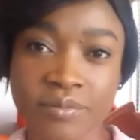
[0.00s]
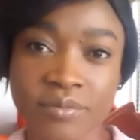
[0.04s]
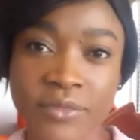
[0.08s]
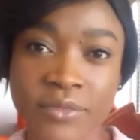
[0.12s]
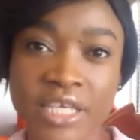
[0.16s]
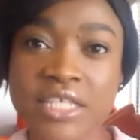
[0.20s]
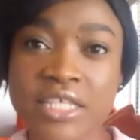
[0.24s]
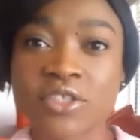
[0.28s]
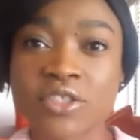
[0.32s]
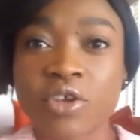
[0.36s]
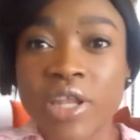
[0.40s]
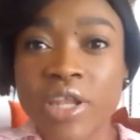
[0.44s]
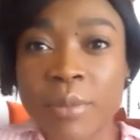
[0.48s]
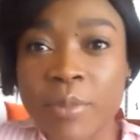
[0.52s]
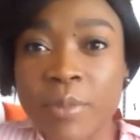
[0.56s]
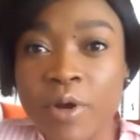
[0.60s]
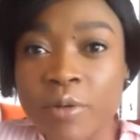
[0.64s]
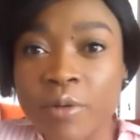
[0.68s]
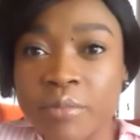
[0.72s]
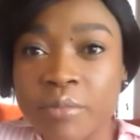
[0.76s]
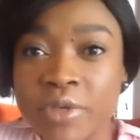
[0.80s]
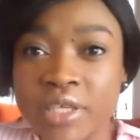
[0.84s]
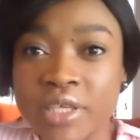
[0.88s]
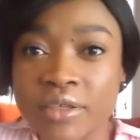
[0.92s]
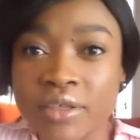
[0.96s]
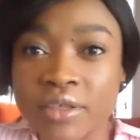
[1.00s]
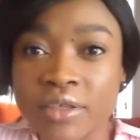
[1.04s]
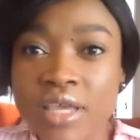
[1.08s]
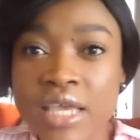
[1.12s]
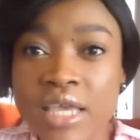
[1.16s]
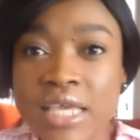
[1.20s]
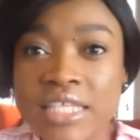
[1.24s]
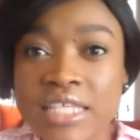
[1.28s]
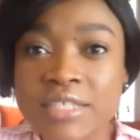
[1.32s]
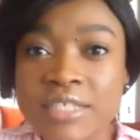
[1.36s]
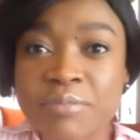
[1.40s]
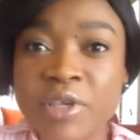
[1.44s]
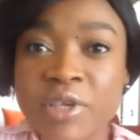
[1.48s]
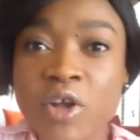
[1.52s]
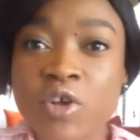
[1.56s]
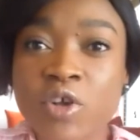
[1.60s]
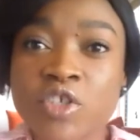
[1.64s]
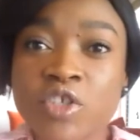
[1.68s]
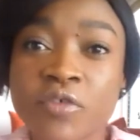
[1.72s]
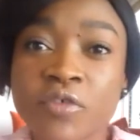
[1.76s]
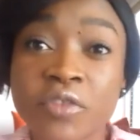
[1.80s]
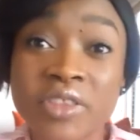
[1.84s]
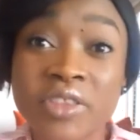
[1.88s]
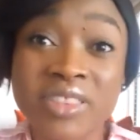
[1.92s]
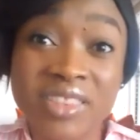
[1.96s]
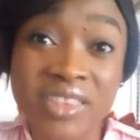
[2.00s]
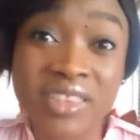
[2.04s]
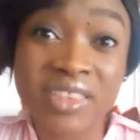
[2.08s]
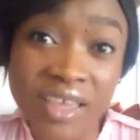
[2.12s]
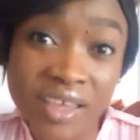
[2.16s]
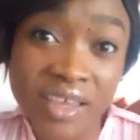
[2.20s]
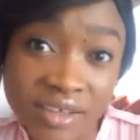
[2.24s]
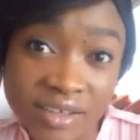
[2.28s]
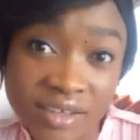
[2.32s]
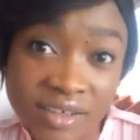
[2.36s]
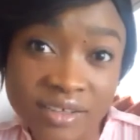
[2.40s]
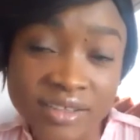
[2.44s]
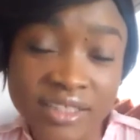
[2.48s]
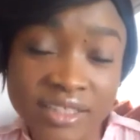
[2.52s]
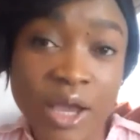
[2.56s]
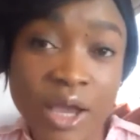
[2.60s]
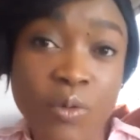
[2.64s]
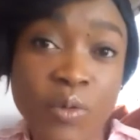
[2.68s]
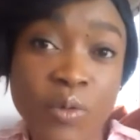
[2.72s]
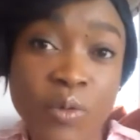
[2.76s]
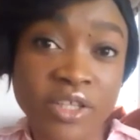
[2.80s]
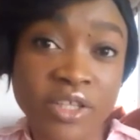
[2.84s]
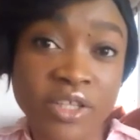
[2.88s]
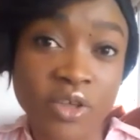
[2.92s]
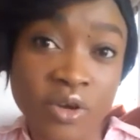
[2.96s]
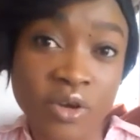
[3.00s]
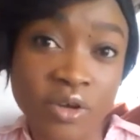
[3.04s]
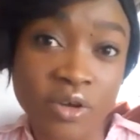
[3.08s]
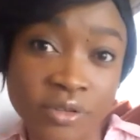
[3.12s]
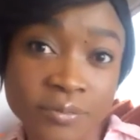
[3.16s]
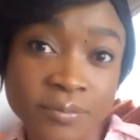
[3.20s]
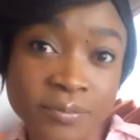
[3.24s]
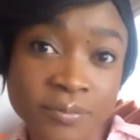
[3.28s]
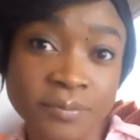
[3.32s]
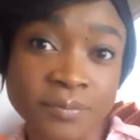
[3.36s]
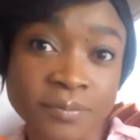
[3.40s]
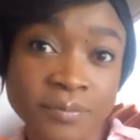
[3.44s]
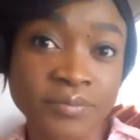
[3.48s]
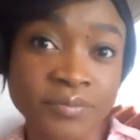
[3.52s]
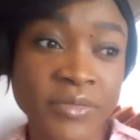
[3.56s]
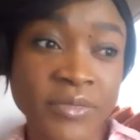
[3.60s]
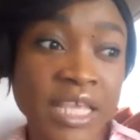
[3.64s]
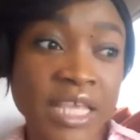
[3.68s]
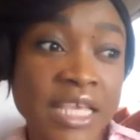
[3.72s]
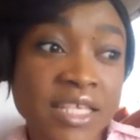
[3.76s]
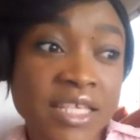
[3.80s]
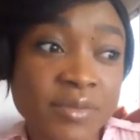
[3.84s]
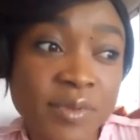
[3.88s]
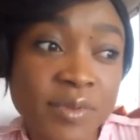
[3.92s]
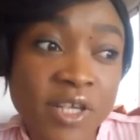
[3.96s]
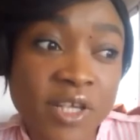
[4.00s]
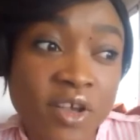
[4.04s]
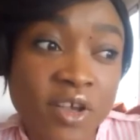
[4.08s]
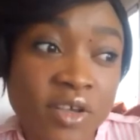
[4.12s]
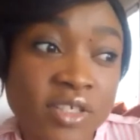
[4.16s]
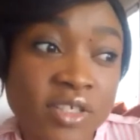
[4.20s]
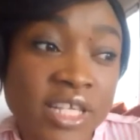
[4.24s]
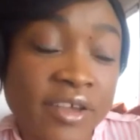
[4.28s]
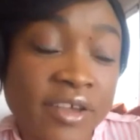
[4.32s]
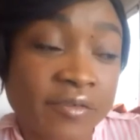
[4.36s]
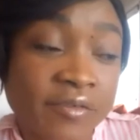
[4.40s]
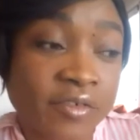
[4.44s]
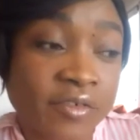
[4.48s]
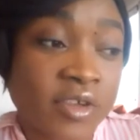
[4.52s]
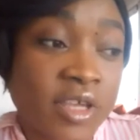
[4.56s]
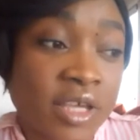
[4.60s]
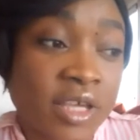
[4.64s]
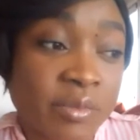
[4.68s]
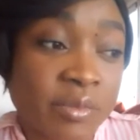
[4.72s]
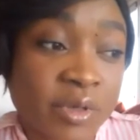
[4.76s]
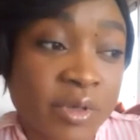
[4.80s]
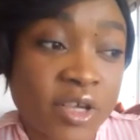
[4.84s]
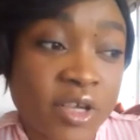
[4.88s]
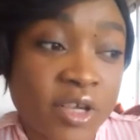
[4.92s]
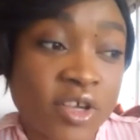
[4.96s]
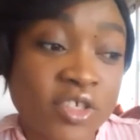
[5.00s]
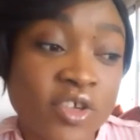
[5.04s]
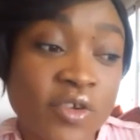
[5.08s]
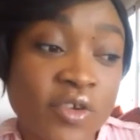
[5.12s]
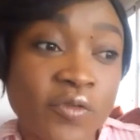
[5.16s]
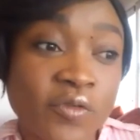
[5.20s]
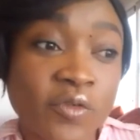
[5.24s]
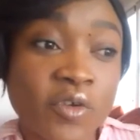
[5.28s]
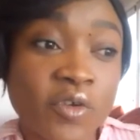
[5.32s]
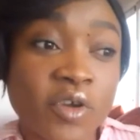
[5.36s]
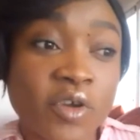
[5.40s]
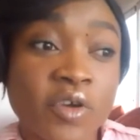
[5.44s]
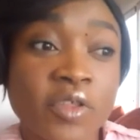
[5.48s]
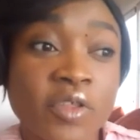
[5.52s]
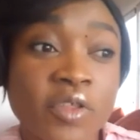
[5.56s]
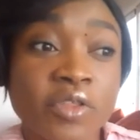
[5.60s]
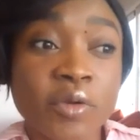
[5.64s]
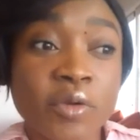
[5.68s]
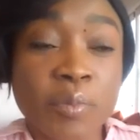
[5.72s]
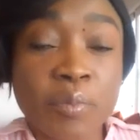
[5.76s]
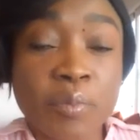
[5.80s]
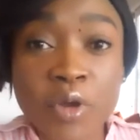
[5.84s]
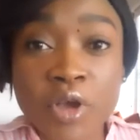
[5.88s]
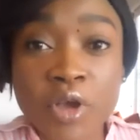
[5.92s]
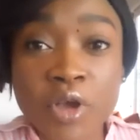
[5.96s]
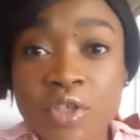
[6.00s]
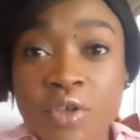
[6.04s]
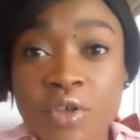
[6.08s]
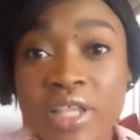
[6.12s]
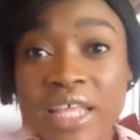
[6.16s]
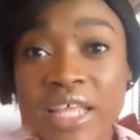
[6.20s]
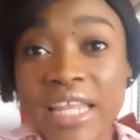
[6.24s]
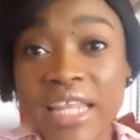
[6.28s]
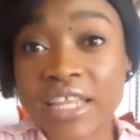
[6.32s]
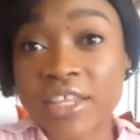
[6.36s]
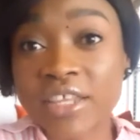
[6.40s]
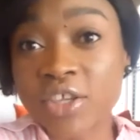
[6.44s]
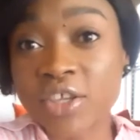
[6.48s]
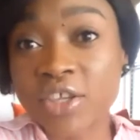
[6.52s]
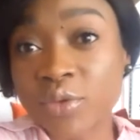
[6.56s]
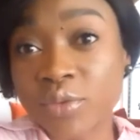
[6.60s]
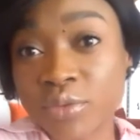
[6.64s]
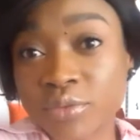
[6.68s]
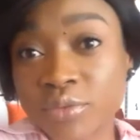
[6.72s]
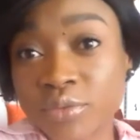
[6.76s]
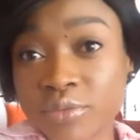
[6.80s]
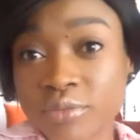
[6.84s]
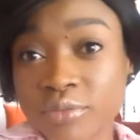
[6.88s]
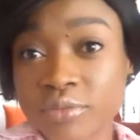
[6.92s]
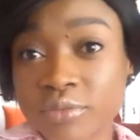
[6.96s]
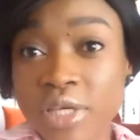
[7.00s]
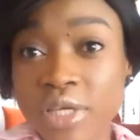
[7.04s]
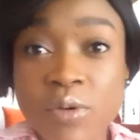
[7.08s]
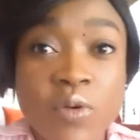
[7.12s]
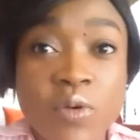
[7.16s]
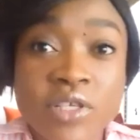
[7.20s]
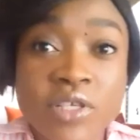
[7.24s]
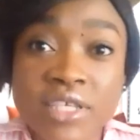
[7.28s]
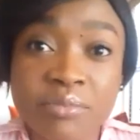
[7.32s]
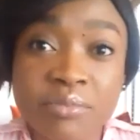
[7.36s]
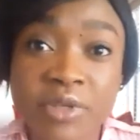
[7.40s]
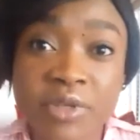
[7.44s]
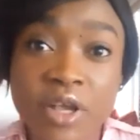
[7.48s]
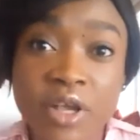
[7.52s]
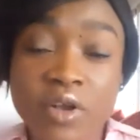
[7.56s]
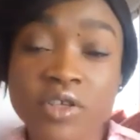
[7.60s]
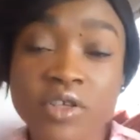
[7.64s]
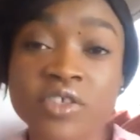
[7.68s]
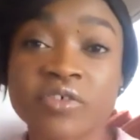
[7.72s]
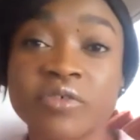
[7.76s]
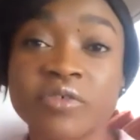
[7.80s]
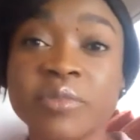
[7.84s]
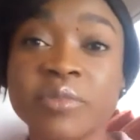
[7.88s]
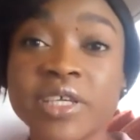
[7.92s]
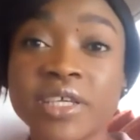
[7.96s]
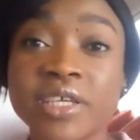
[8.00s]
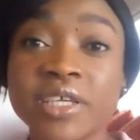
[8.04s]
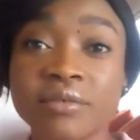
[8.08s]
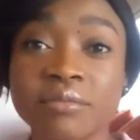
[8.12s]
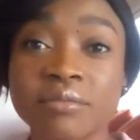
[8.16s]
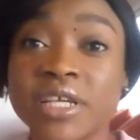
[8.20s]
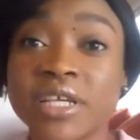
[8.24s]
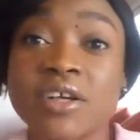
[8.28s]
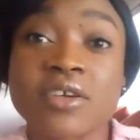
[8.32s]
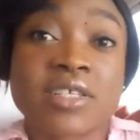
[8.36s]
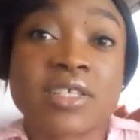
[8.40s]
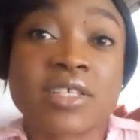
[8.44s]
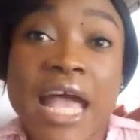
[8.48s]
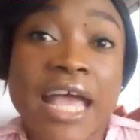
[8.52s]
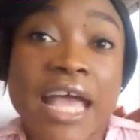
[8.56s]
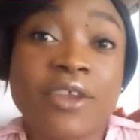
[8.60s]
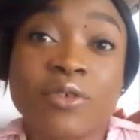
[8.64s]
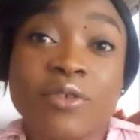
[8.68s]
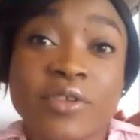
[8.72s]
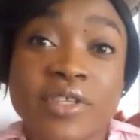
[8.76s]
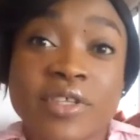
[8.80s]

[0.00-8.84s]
It's not about me. It's because of the thing that were done. It's because of the person that I knew. It wasn't because of me, because I don't